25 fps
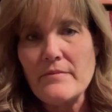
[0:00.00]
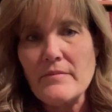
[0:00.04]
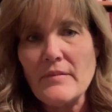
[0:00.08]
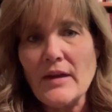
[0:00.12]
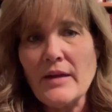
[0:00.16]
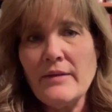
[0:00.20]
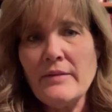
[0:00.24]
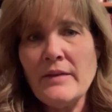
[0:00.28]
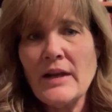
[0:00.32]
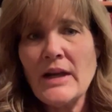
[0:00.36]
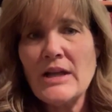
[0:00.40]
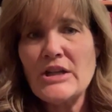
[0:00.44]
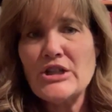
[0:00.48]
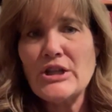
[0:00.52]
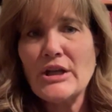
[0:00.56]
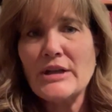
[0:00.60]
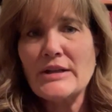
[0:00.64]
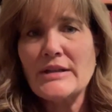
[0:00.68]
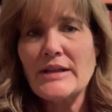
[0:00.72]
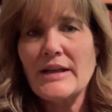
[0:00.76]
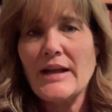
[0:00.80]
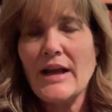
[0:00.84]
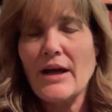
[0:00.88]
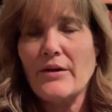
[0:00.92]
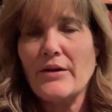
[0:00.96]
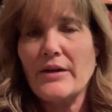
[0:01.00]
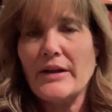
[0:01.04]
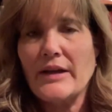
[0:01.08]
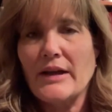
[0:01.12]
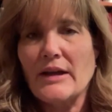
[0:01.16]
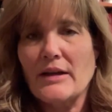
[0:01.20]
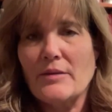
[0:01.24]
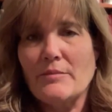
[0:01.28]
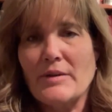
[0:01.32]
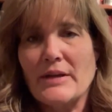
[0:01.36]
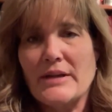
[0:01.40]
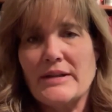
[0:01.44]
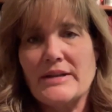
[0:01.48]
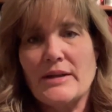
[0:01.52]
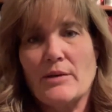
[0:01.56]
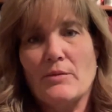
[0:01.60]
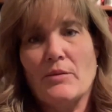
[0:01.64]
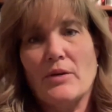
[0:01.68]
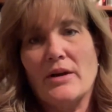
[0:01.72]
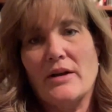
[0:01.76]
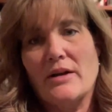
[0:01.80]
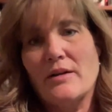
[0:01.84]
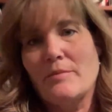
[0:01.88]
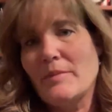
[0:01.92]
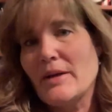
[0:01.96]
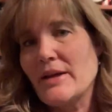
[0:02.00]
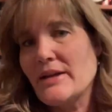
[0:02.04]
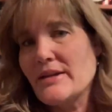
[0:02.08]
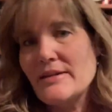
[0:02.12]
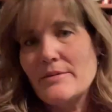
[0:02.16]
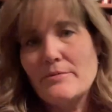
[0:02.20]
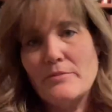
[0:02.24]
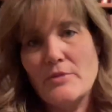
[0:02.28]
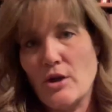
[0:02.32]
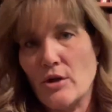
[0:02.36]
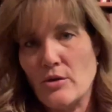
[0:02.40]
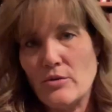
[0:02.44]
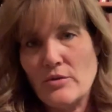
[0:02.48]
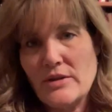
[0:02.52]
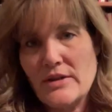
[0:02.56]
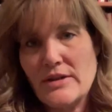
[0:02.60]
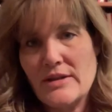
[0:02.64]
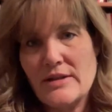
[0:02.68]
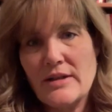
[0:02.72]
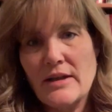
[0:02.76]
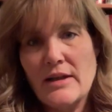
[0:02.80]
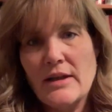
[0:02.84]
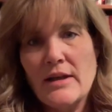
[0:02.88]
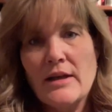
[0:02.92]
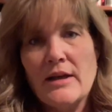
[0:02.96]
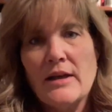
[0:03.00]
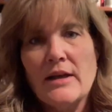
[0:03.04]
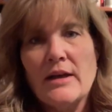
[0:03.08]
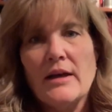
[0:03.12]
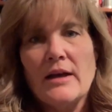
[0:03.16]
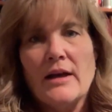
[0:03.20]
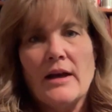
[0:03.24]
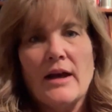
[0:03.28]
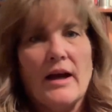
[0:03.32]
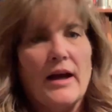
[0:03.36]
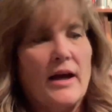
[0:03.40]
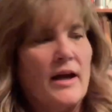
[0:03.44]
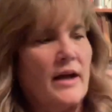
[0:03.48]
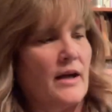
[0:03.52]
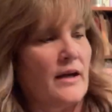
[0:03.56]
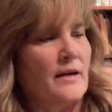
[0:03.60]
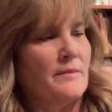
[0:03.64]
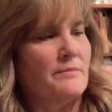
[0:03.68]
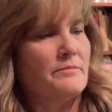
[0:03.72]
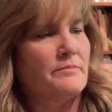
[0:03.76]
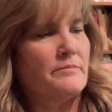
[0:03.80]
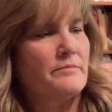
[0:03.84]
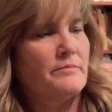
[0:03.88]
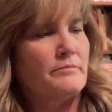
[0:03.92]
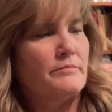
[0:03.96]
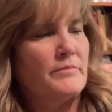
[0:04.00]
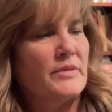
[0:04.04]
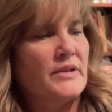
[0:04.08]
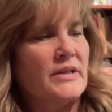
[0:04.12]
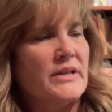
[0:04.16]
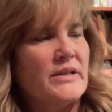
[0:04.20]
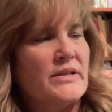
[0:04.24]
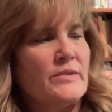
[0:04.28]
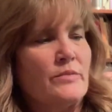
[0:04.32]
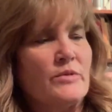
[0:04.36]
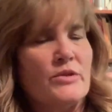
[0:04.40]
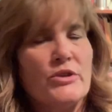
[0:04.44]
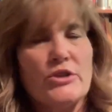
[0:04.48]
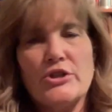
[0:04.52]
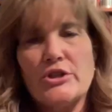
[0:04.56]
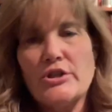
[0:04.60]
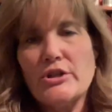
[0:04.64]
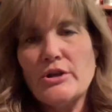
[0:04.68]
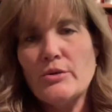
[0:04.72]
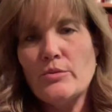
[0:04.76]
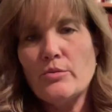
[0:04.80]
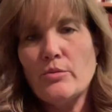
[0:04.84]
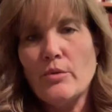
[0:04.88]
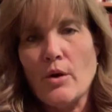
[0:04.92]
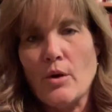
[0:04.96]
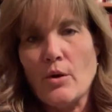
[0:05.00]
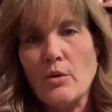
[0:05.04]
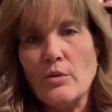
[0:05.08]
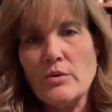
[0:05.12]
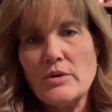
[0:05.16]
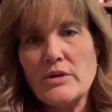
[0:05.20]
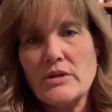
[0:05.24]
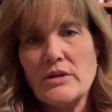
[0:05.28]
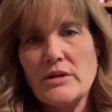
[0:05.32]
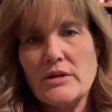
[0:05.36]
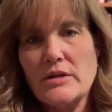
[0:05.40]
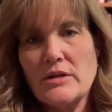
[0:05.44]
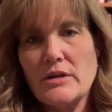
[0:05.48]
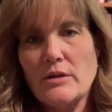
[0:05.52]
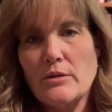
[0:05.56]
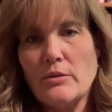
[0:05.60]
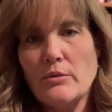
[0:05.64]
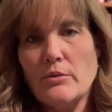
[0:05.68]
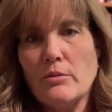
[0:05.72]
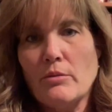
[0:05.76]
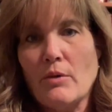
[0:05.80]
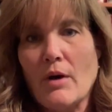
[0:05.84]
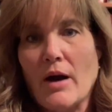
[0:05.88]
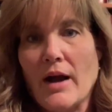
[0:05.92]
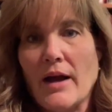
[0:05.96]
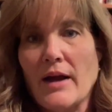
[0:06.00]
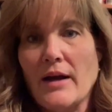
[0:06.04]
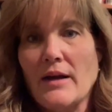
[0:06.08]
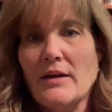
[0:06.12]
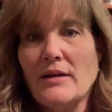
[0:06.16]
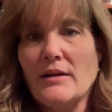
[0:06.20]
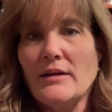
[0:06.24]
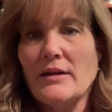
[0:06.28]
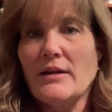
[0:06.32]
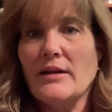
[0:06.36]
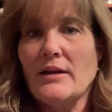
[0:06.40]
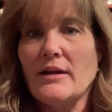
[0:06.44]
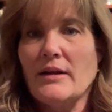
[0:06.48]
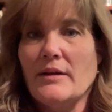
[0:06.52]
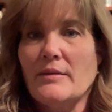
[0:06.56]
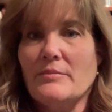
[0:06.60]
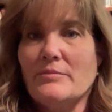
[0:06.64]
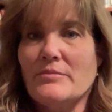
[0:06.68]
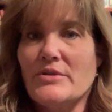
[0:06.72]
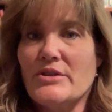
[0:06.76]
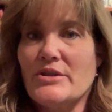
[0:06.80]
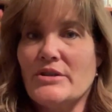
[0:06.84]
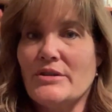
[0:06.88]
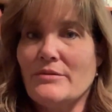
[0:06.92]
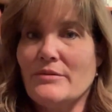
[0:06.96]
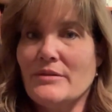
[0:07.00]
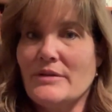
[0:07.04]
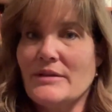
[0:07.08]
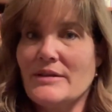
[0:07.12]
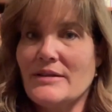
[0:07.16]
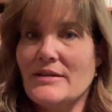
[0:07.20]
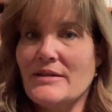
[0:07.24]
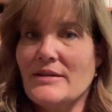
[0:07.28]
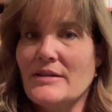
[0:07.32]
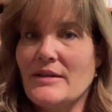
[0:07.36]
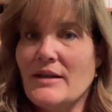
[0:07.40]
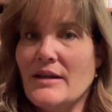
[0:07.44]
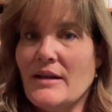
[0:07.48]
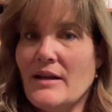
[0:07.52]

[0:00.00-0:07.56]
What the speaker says: and then I checked it out again because I wanted to make some notes. But But this one she wrote while she was